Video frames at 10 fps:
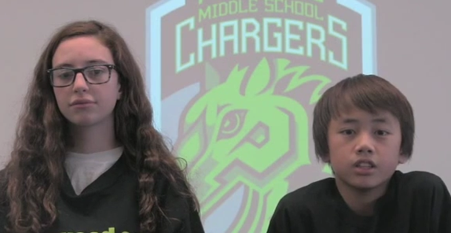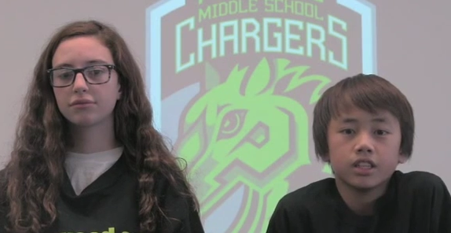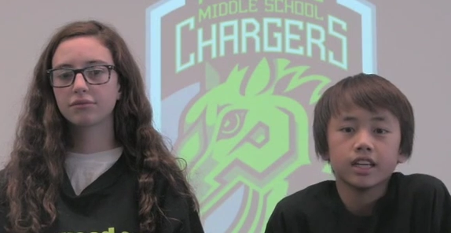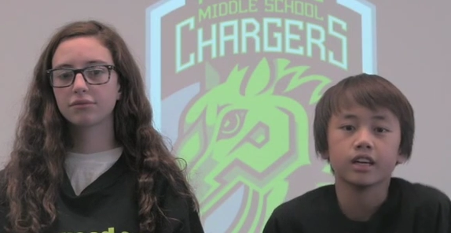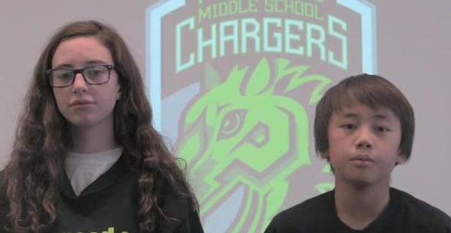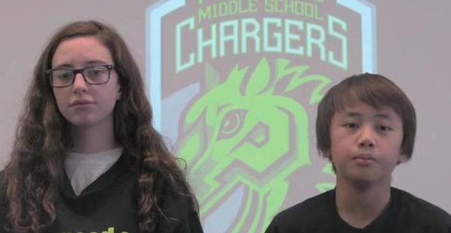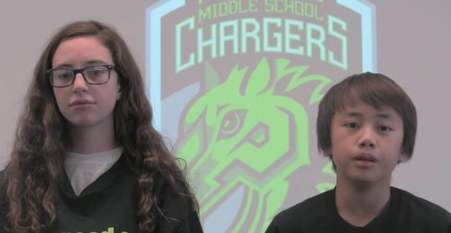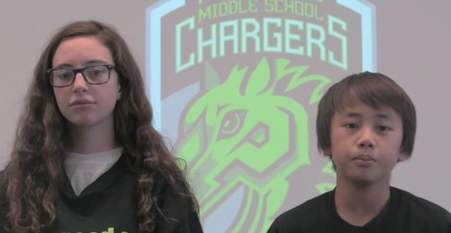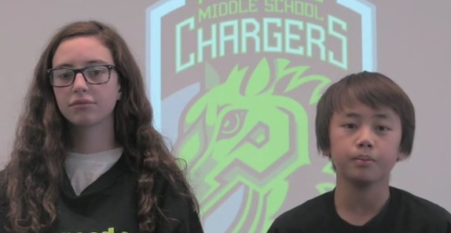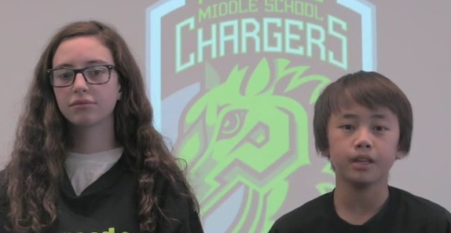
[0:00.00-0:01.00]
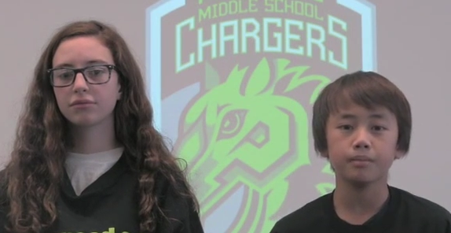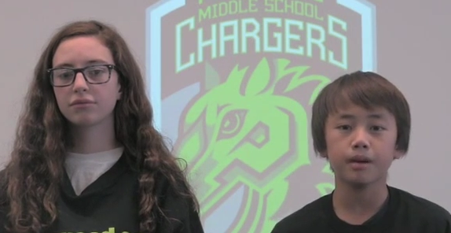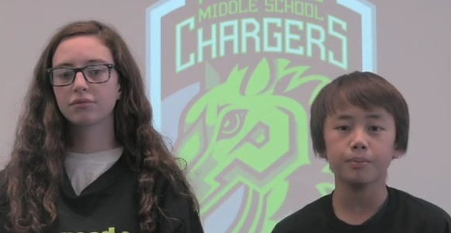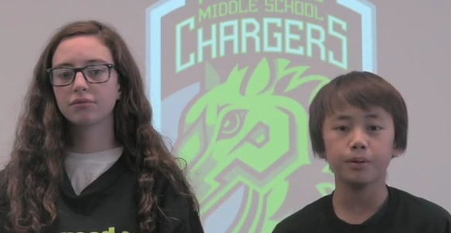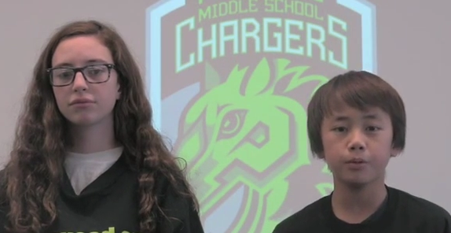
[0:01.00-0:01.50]
Speaker 1: you can check out a book, but it
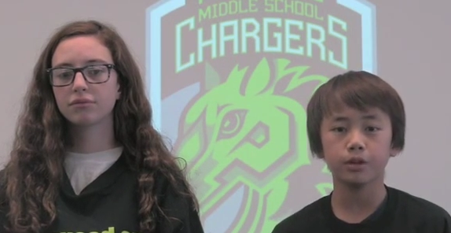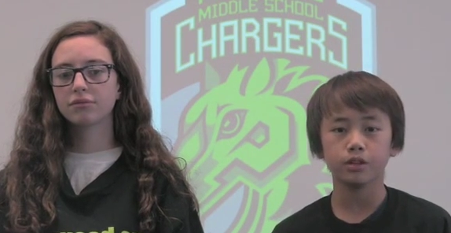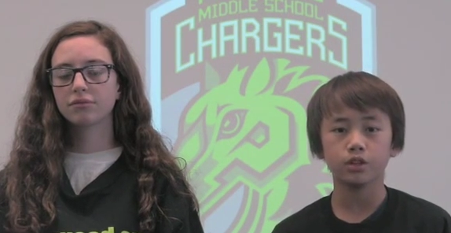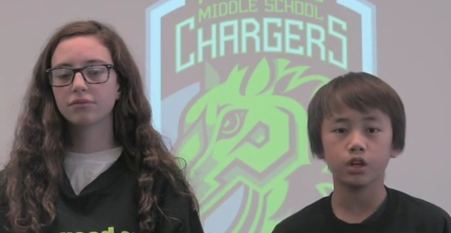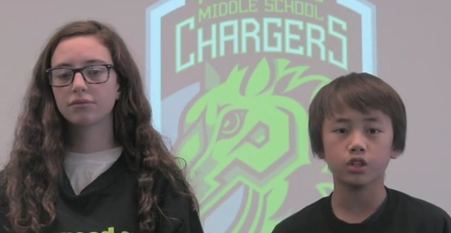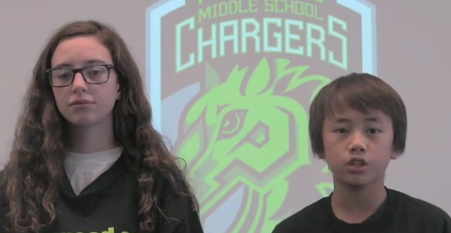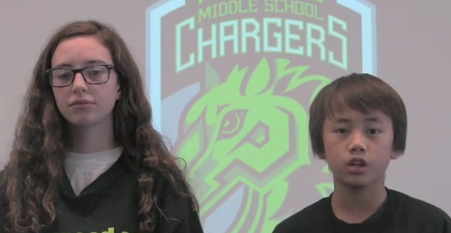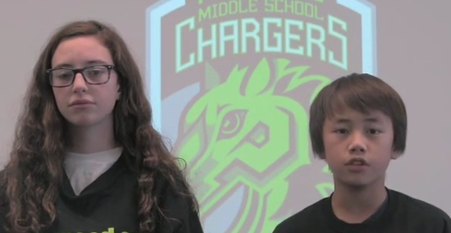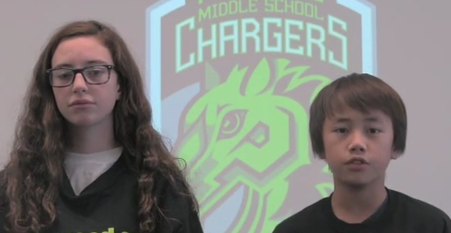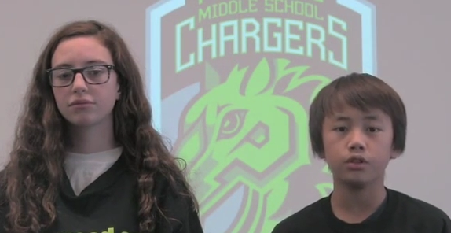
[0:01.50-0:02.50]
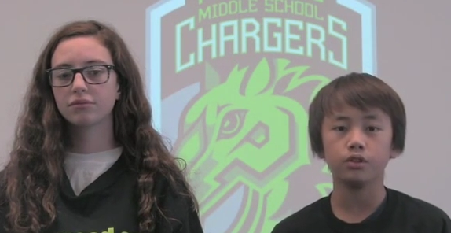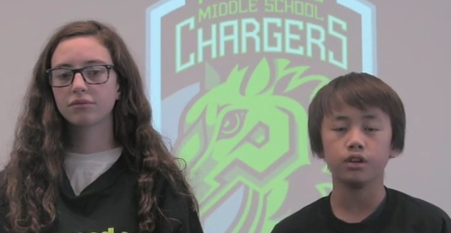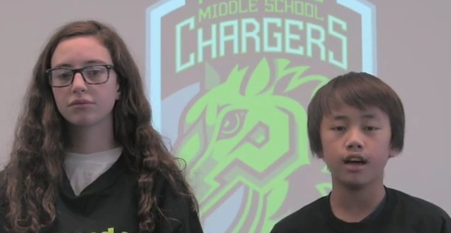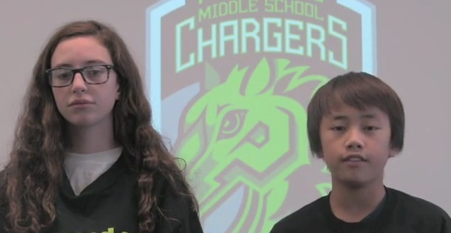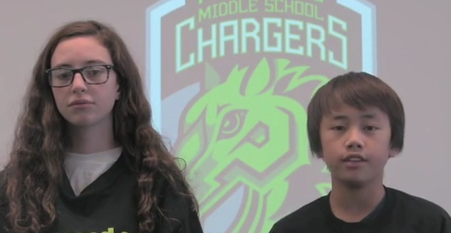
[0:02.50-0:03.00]
might be worth the charger card if you do
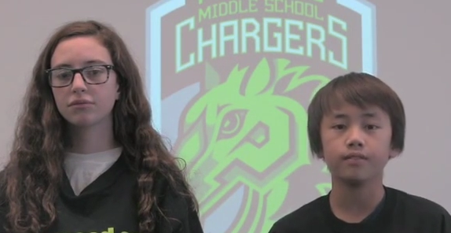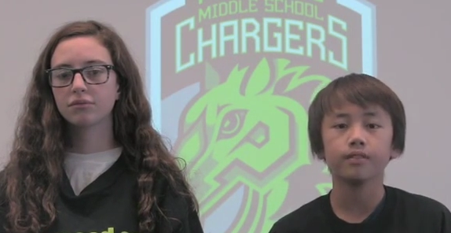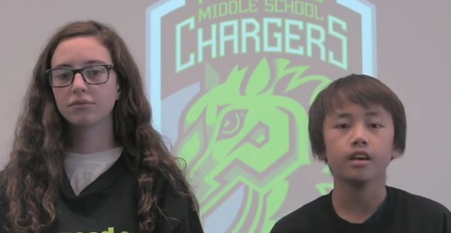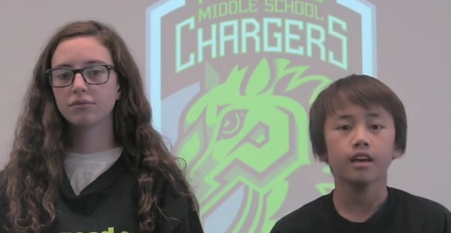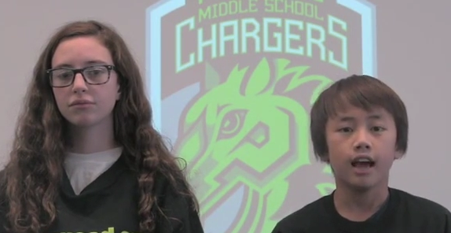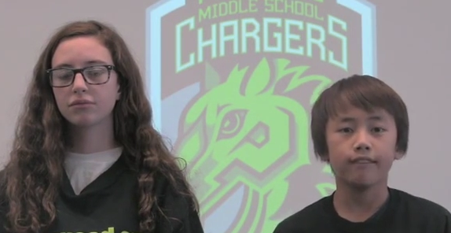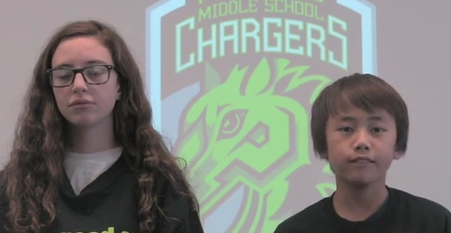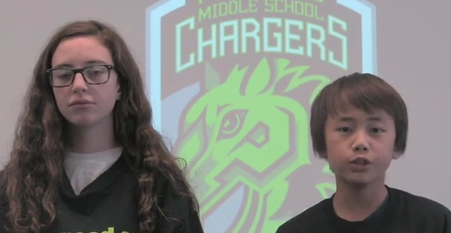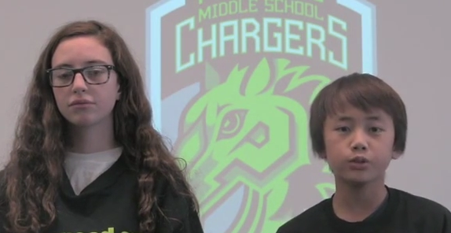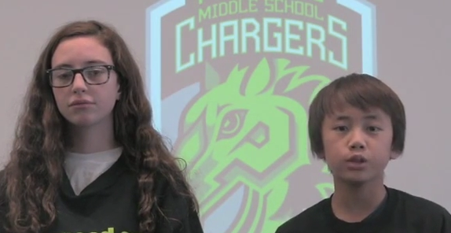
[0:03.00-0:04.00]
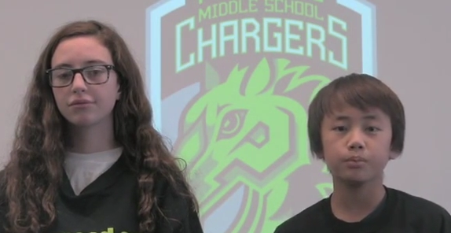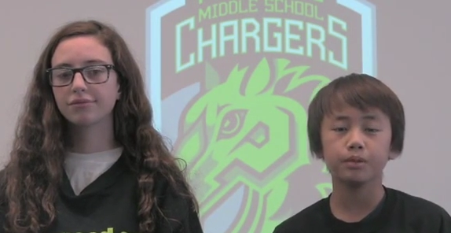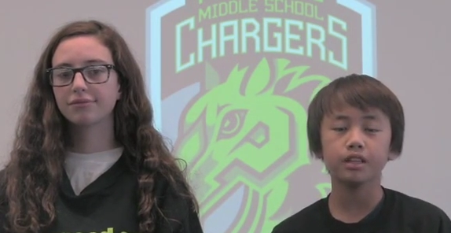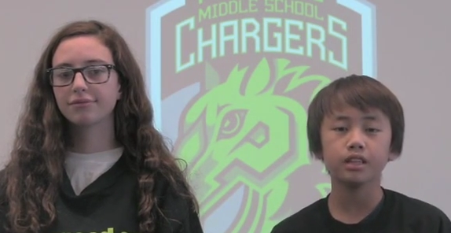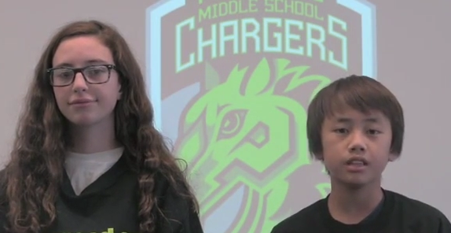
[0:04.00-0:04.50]
have it. After school, the
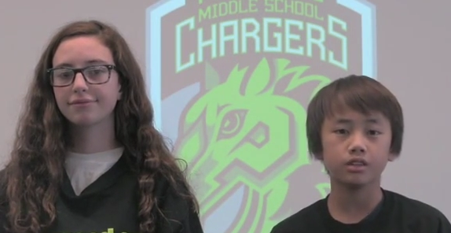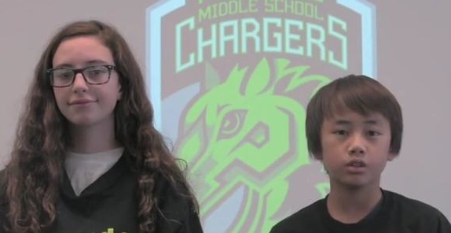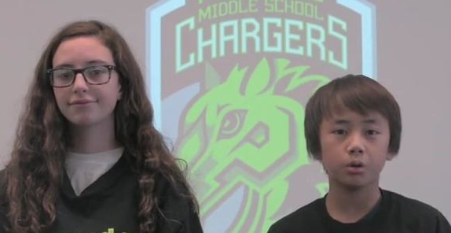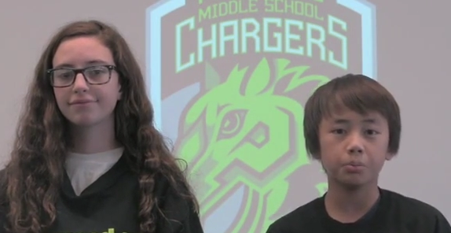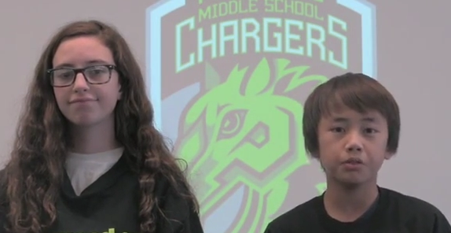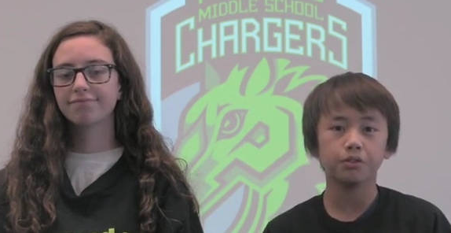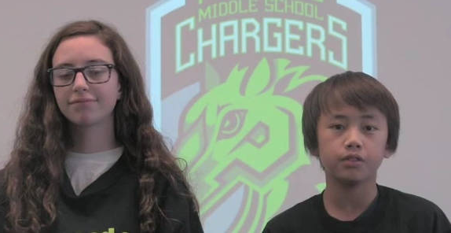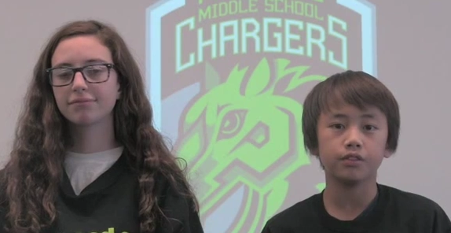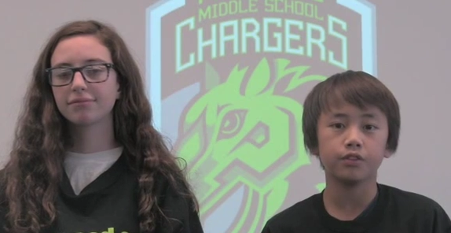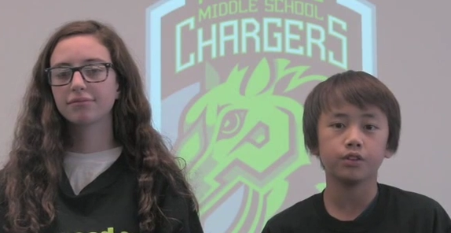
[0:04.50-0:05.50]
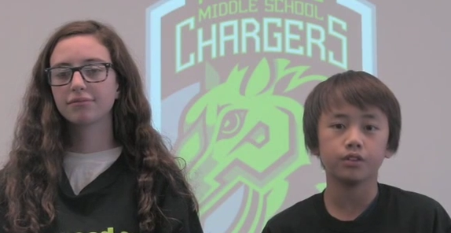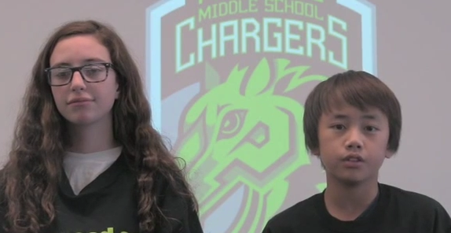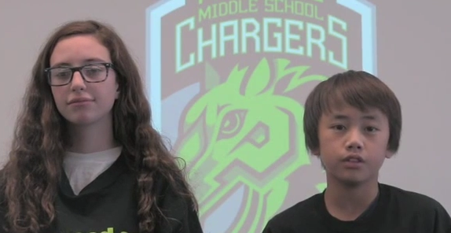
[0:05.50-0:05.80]
media center is open if you,